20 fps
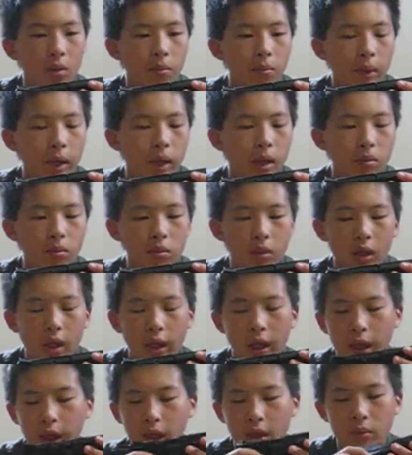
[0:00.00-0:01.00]
made it
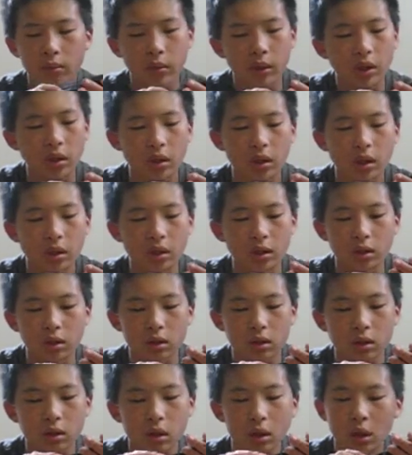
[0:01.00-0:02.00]
black,
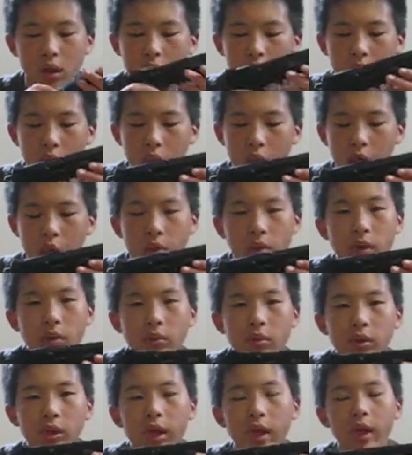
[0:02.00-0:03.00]
because where we
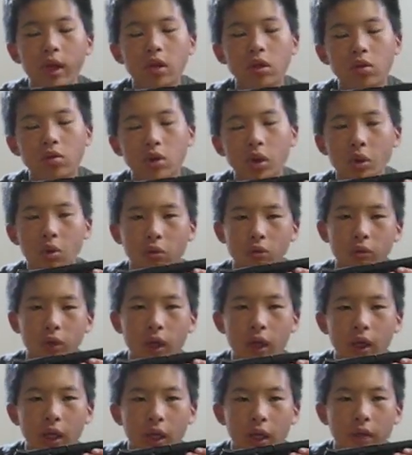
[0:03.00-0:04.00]
play you don't
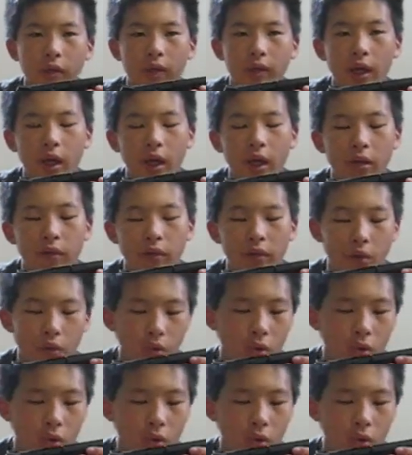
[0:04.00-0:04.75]
really have to have an